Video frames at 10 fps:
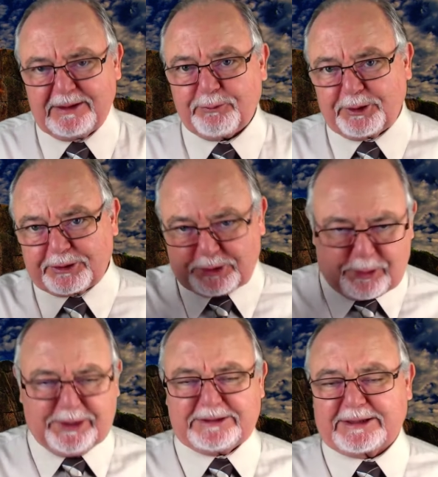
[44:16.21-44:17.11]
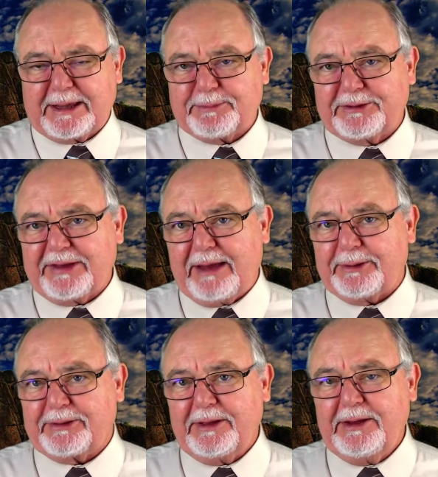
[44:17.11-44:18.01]
We're going to keep the
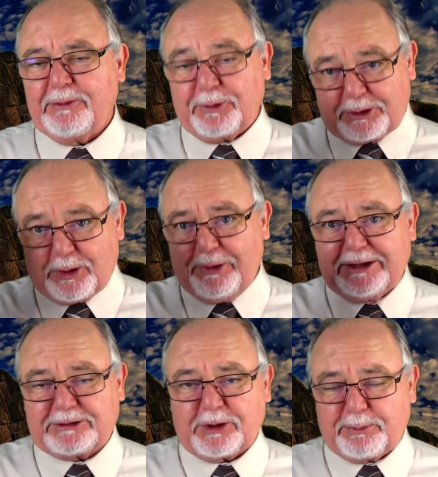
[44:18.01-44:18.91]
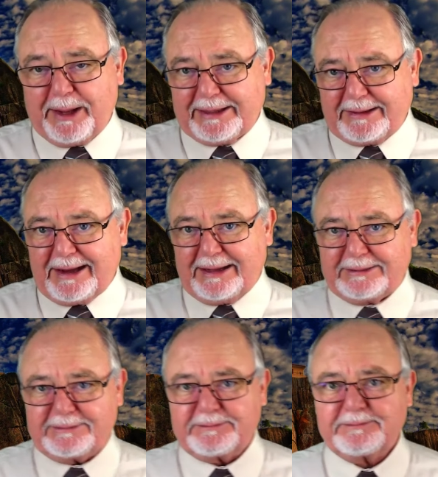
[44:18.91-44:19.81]
Sabbath. We're going to obey God.